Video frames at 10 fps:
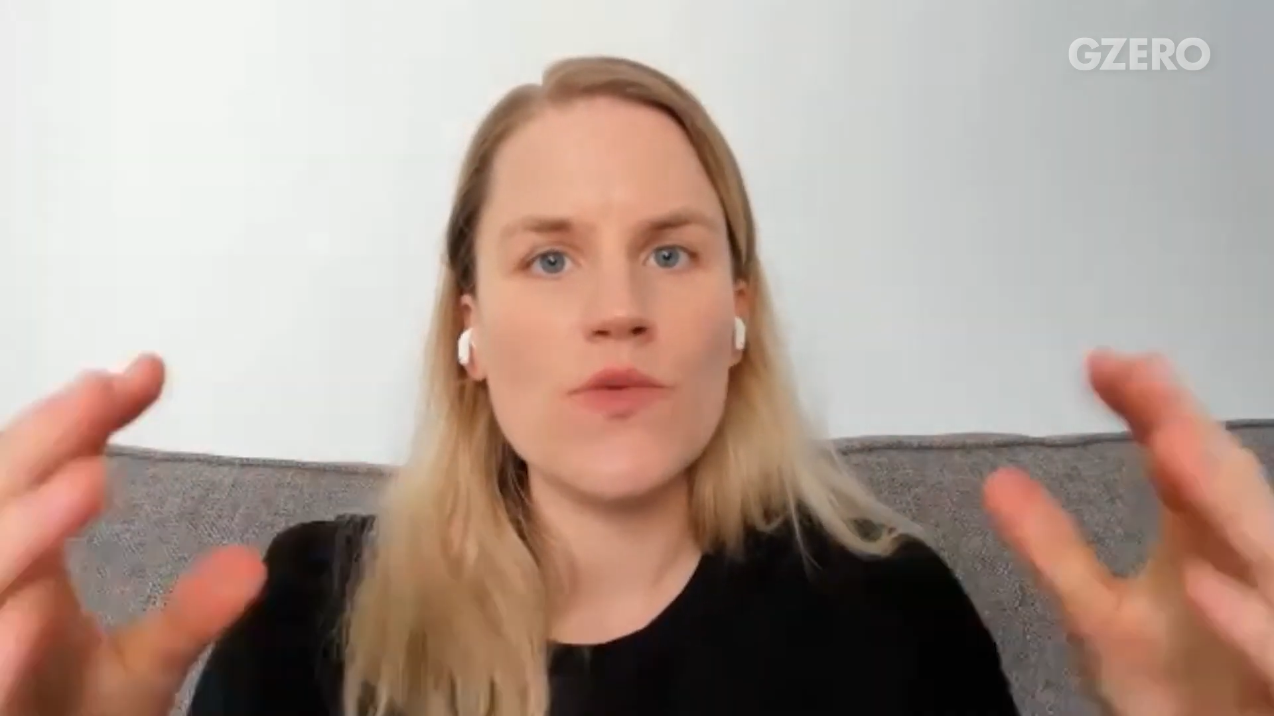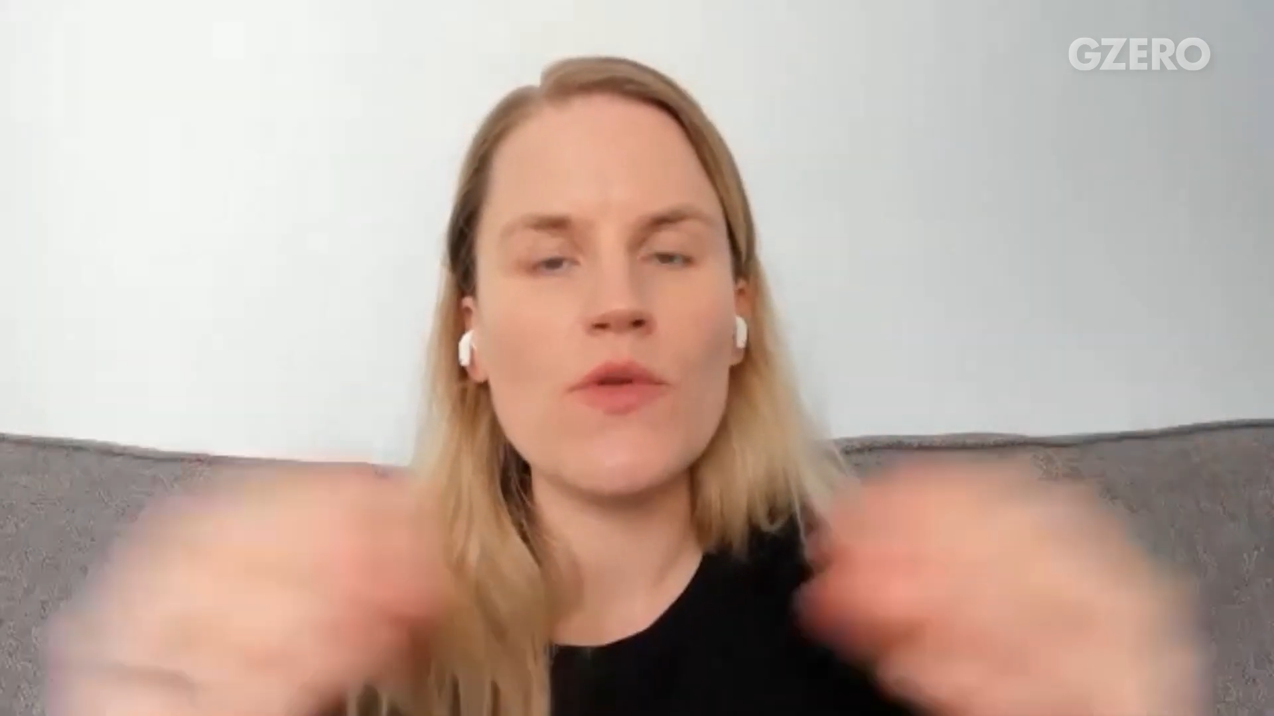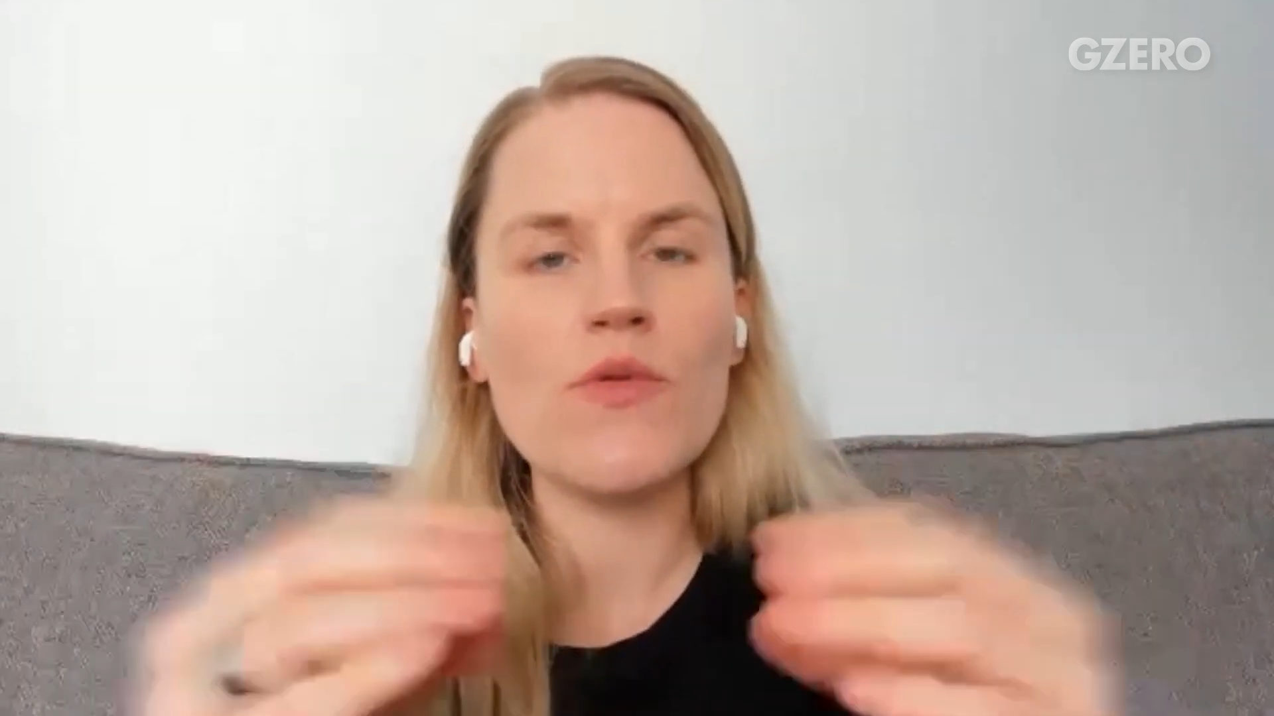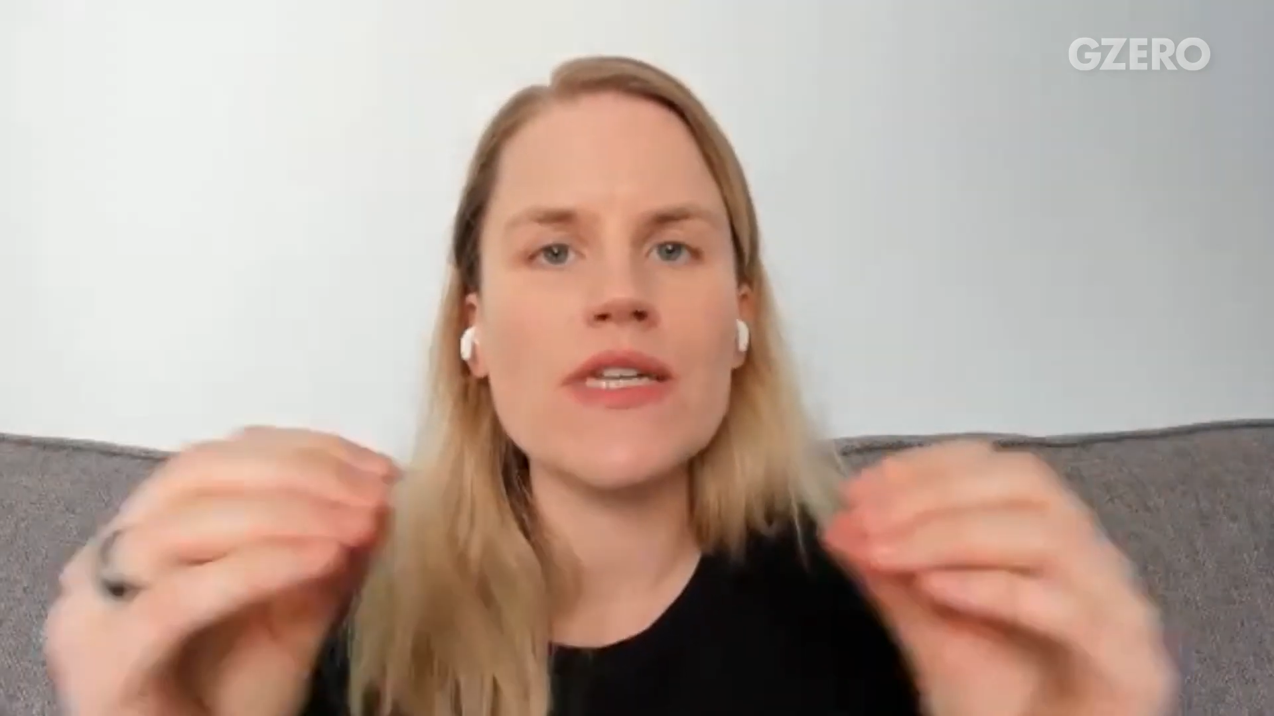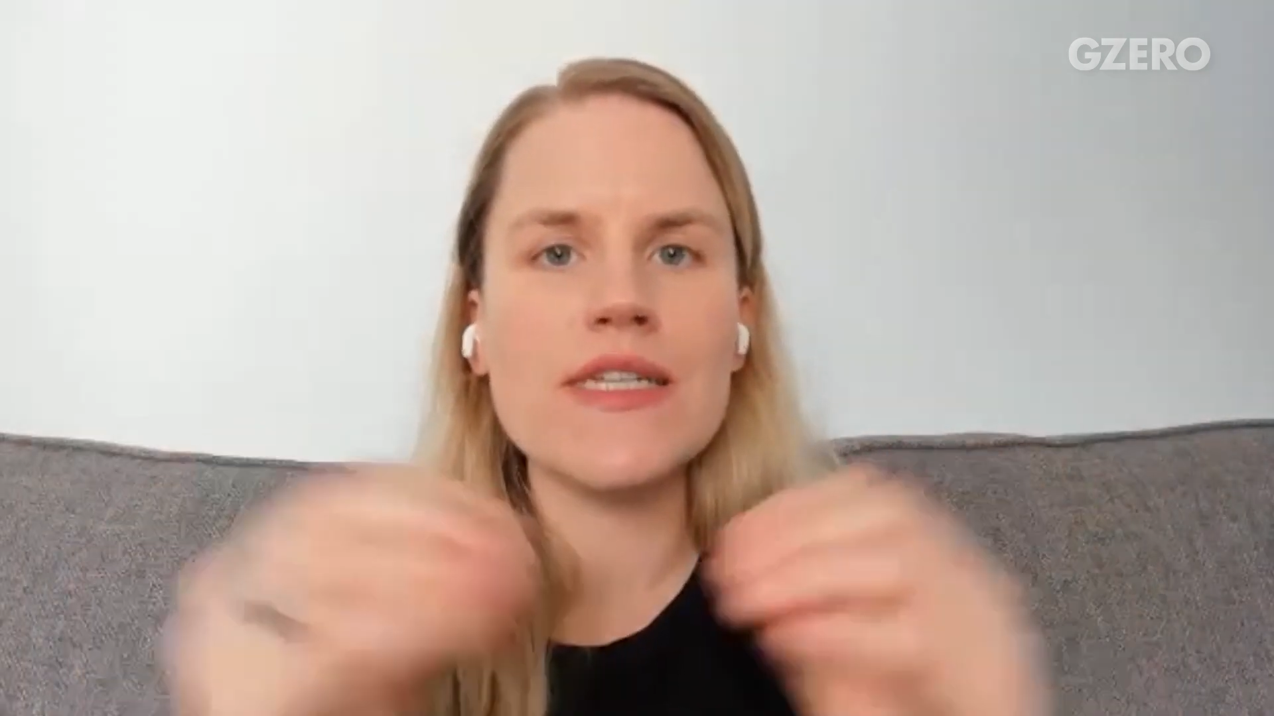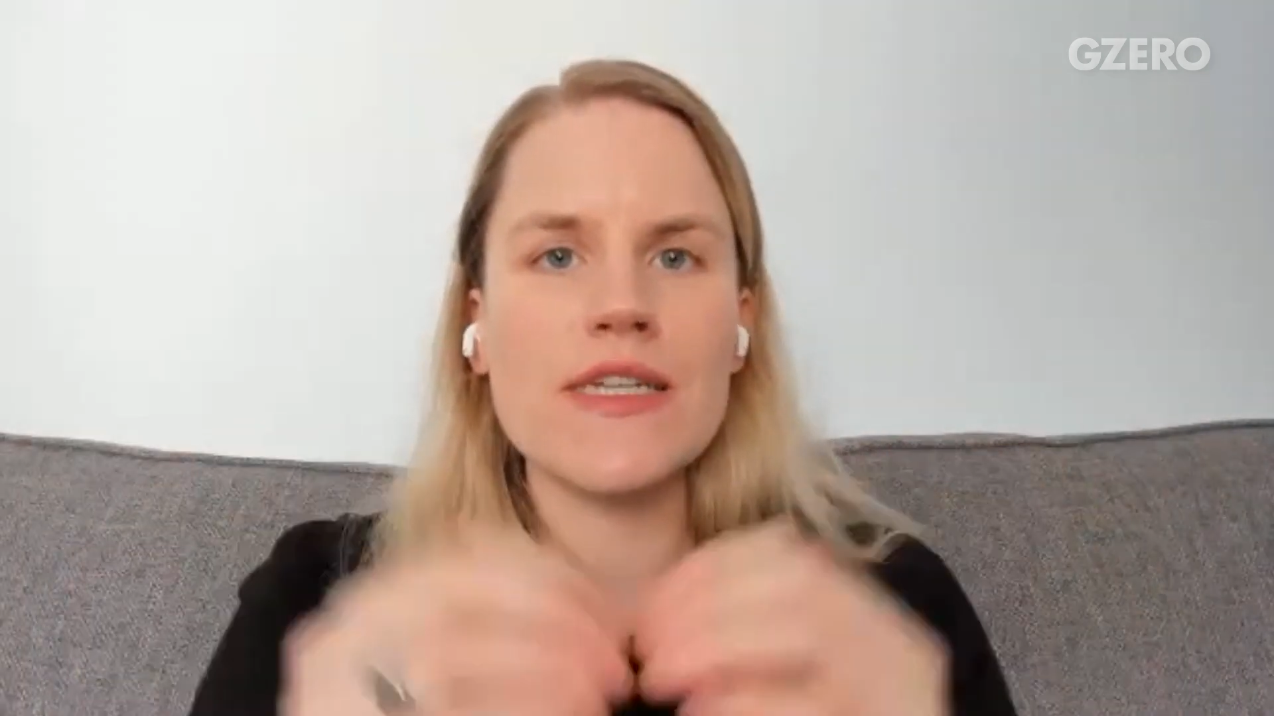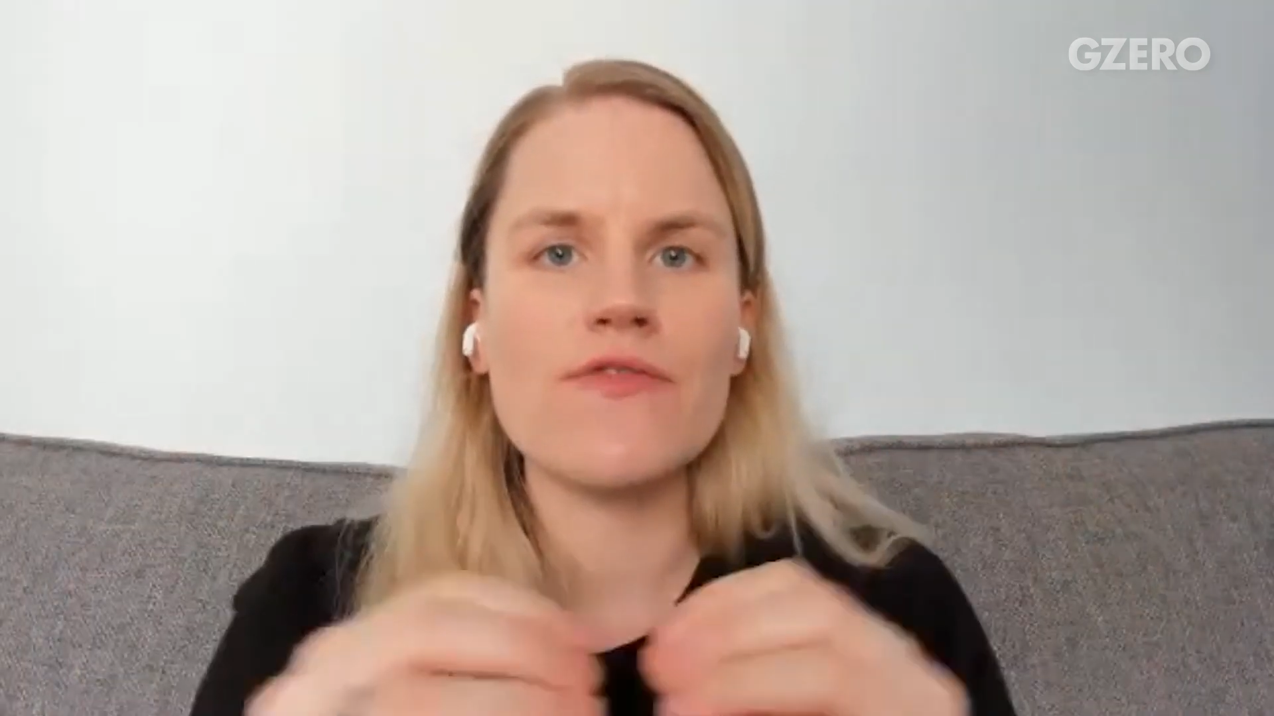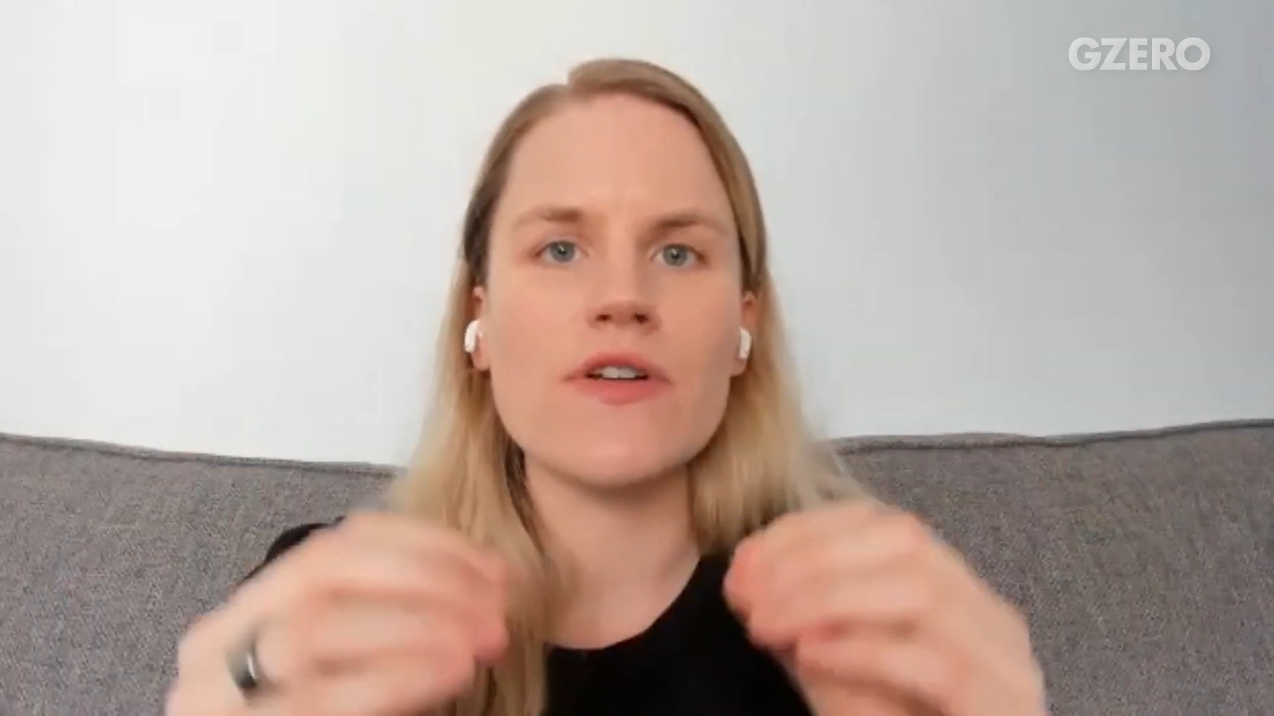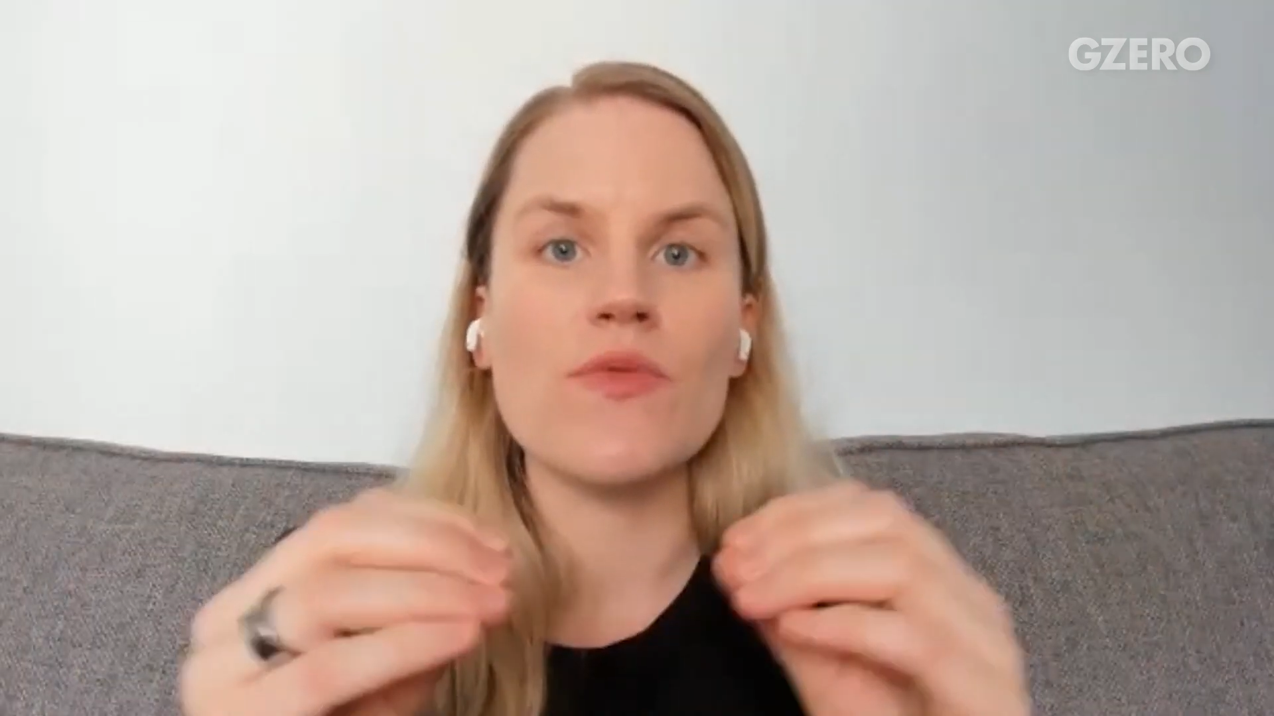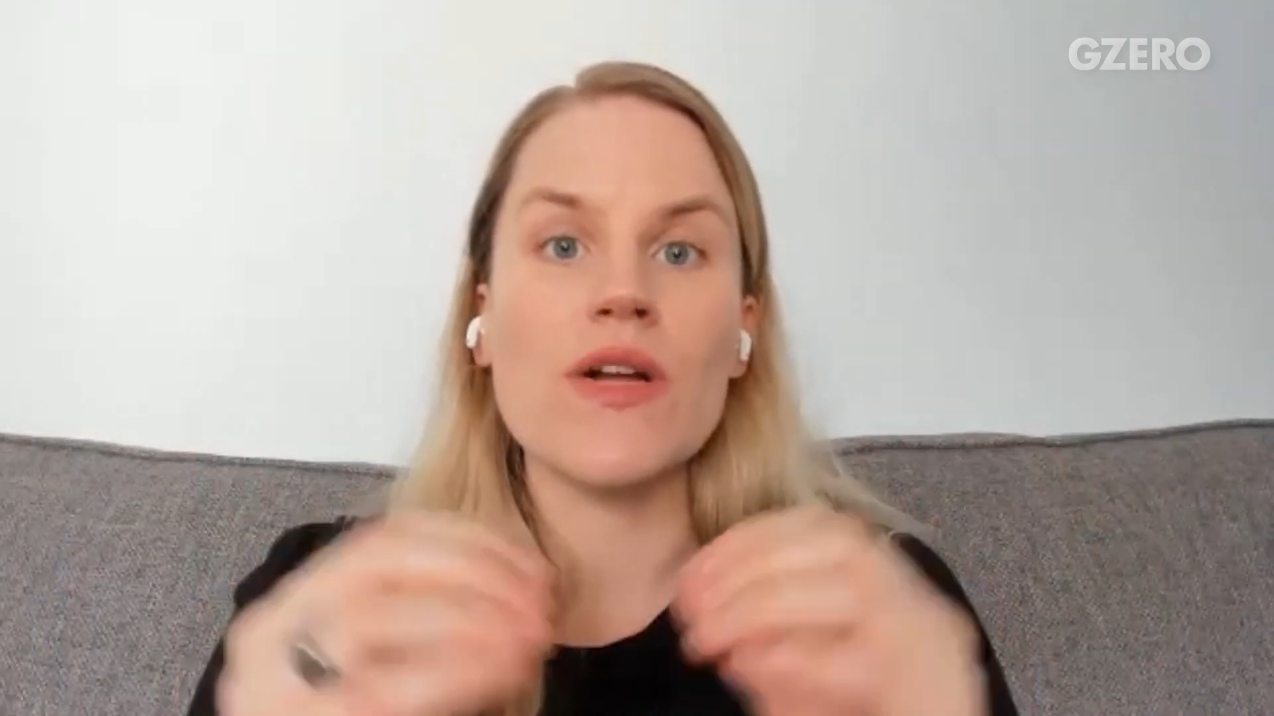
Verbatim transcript: we want a different